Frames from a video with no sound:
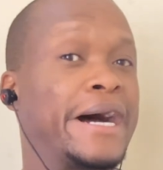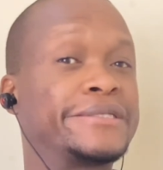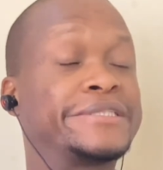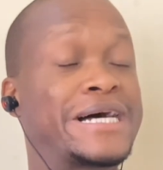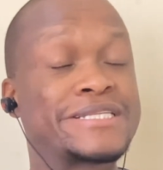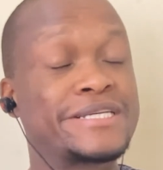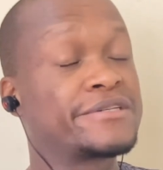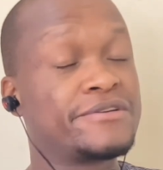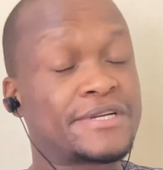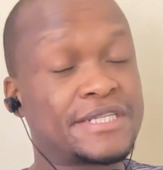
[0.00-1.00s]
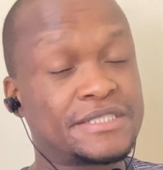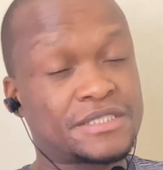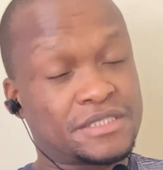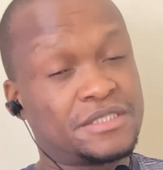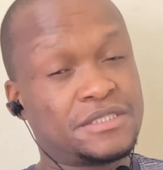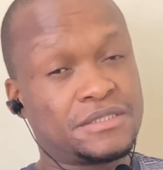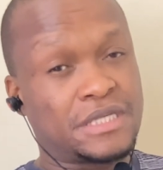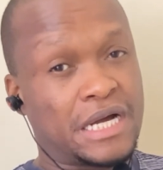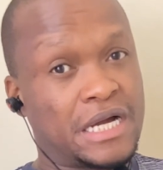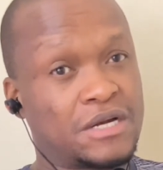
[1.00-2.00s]
that's ignorance.
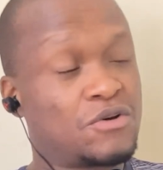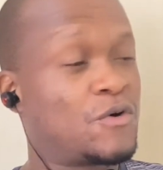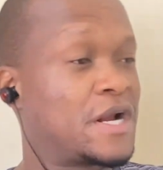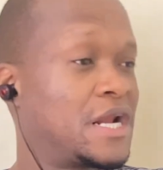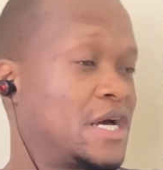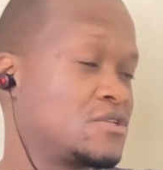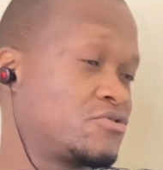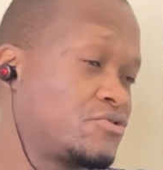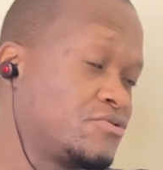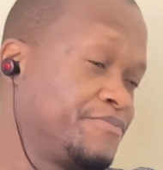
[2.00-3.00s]
I don't want to lie to you.